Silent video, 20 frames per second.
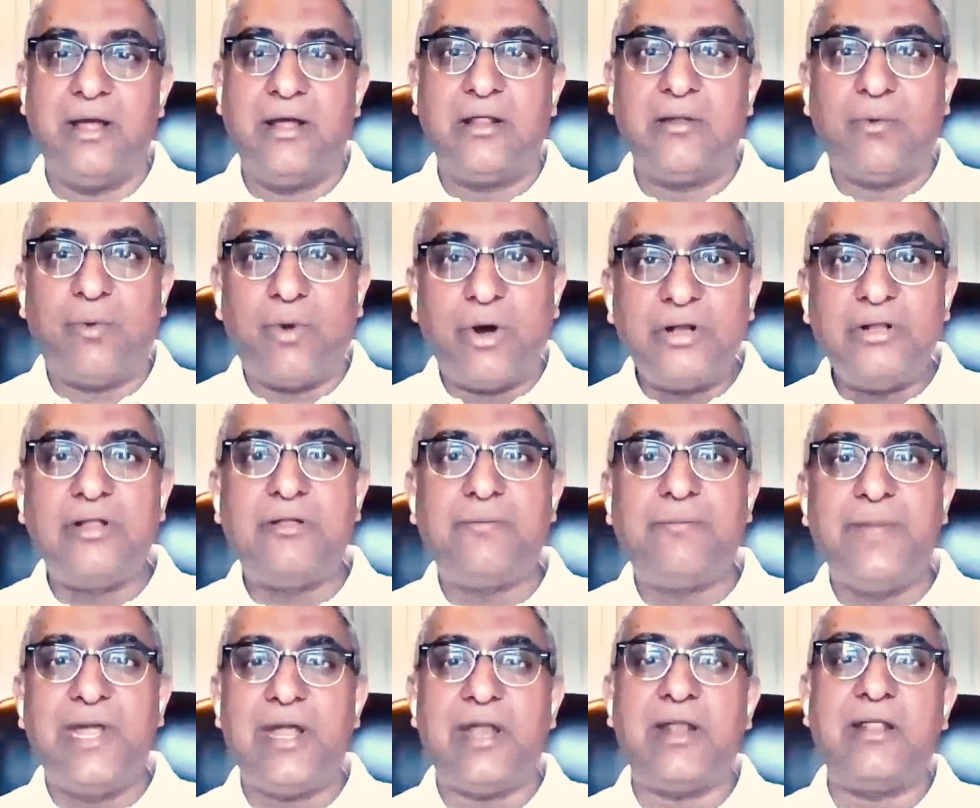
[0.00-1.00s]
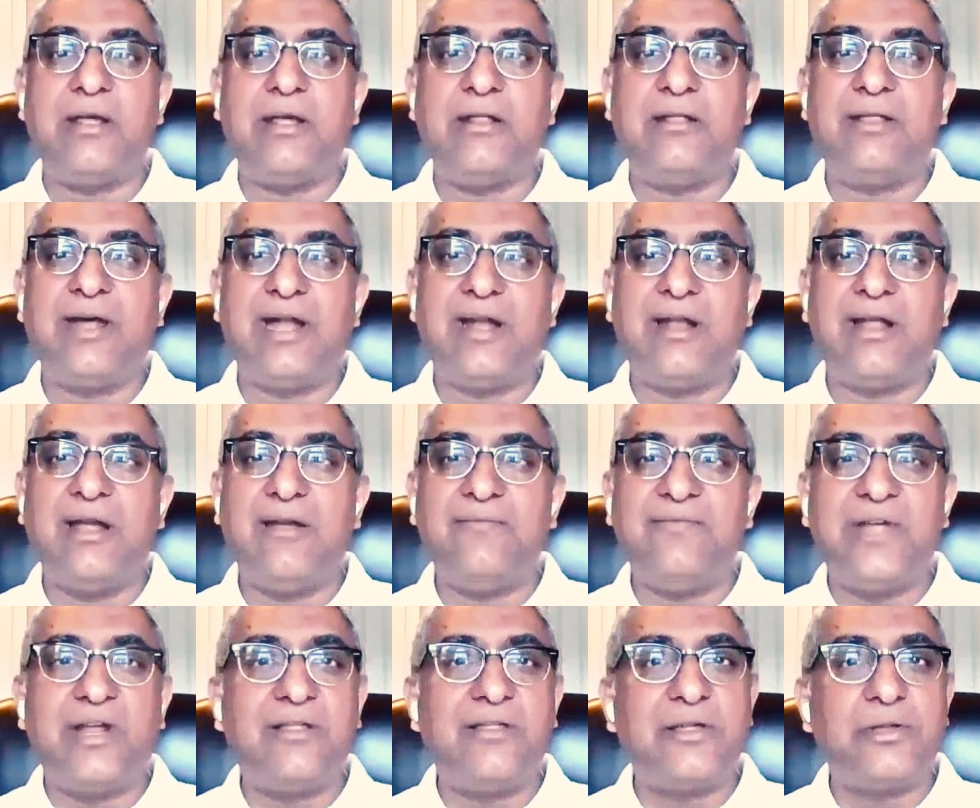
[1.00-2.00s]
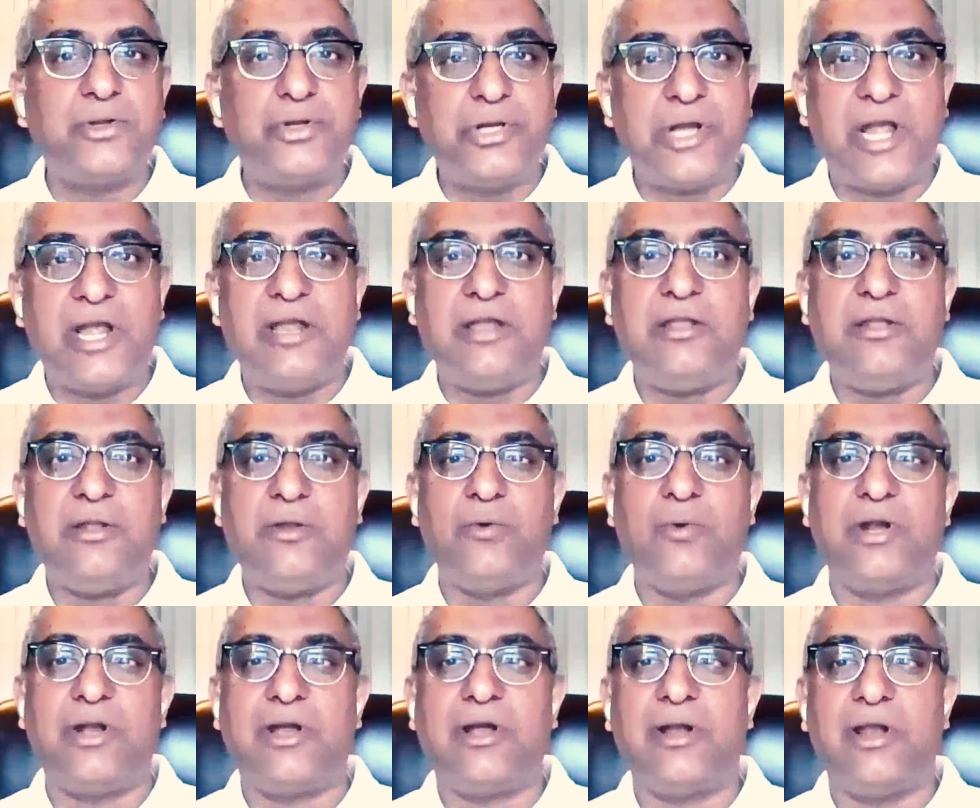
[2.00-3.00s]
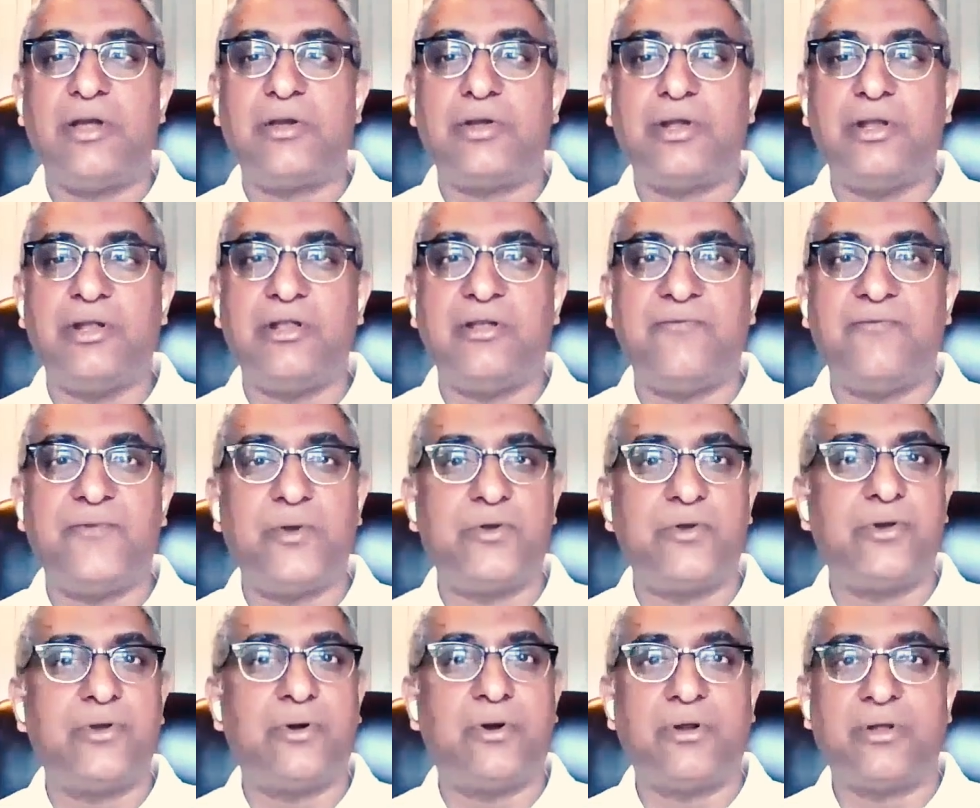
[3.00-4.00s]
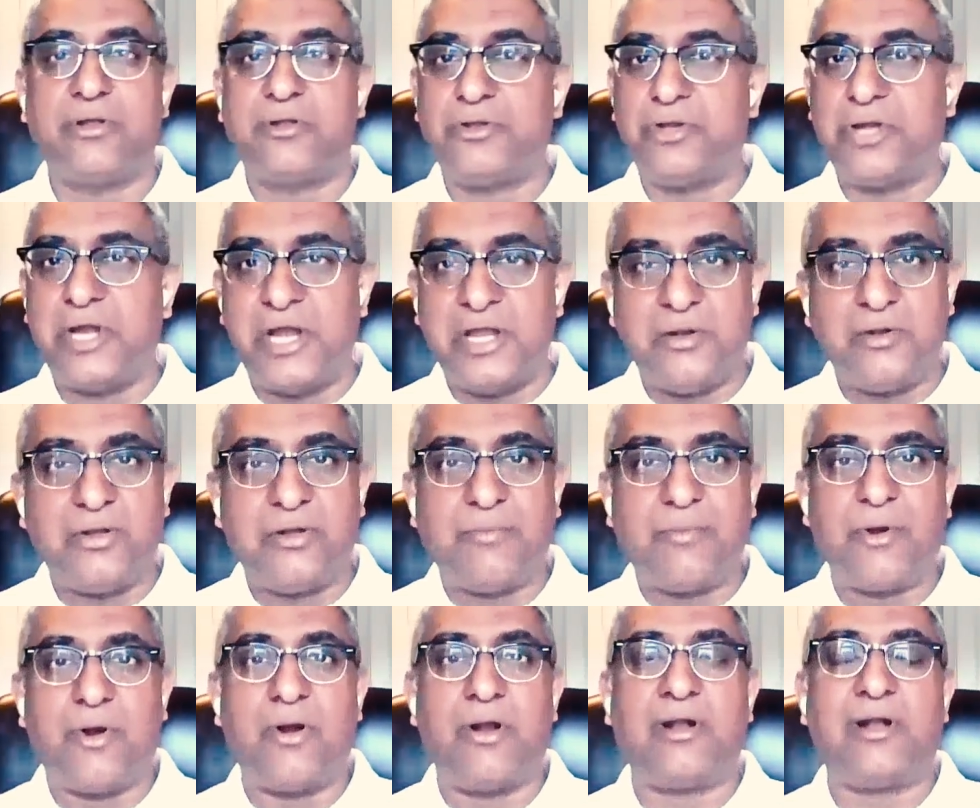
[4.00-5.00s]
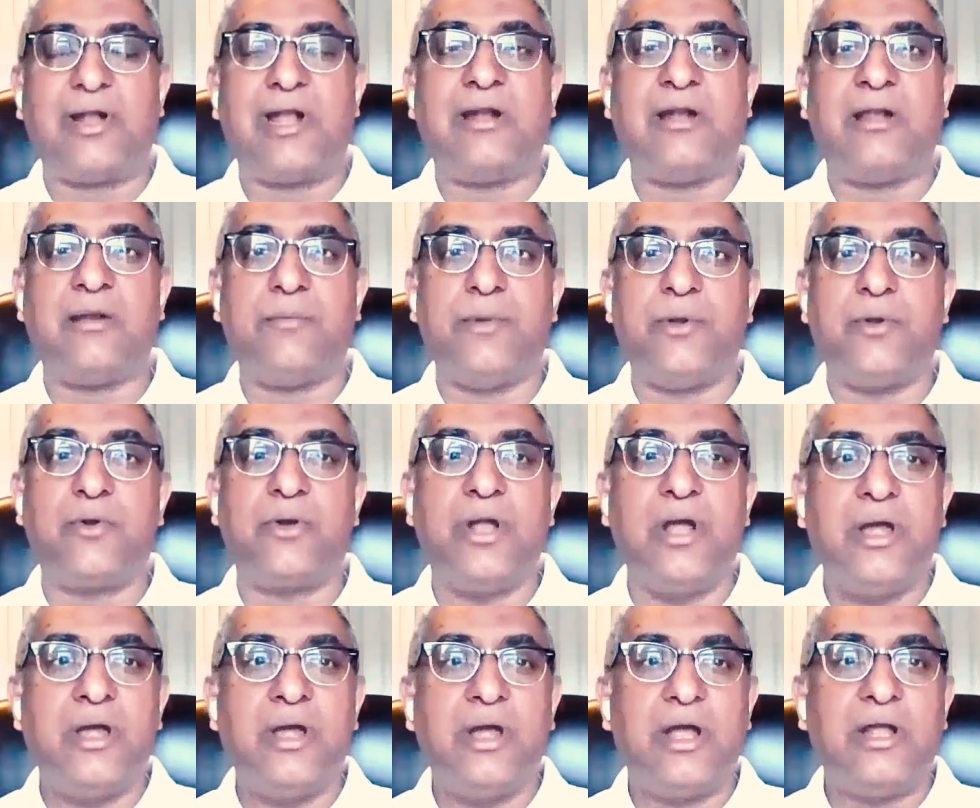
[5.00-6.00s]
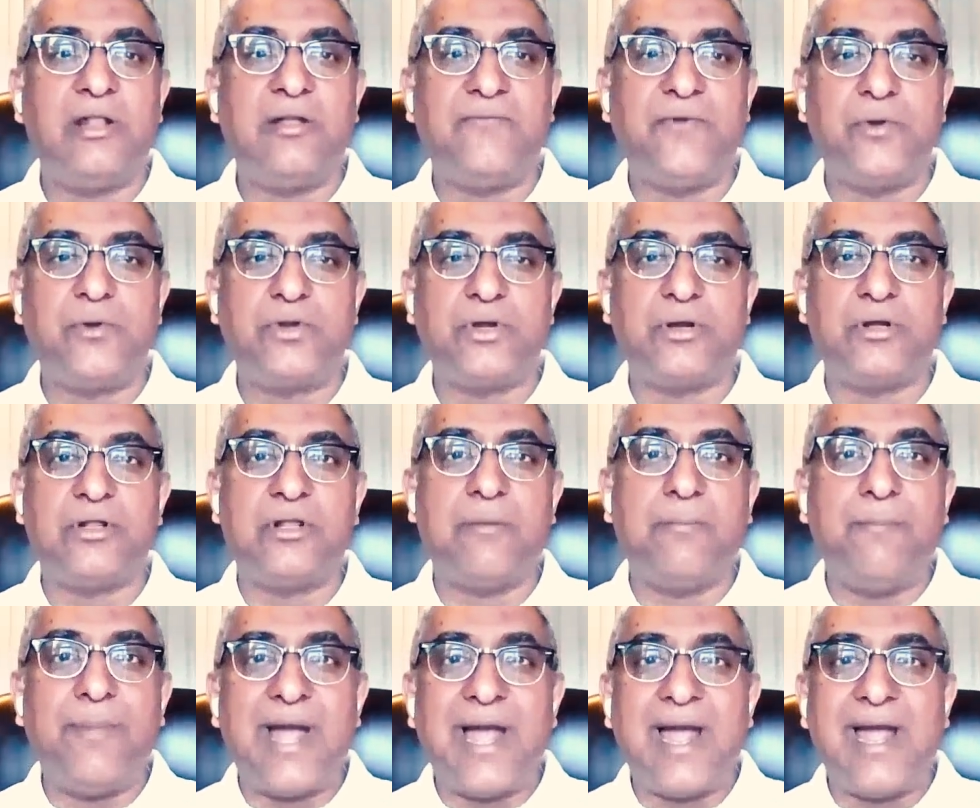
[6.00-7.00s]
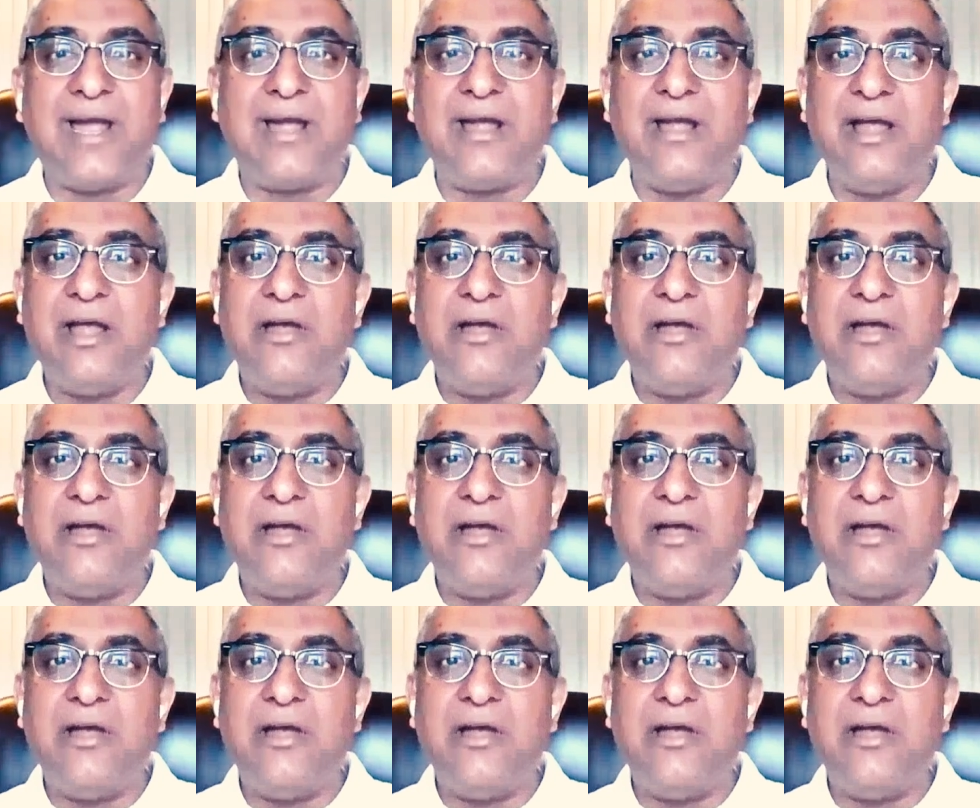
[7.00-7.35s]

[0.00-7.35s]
So what this means is that if there is a change to a regulation in the future or change to the product attribute in the future, the bank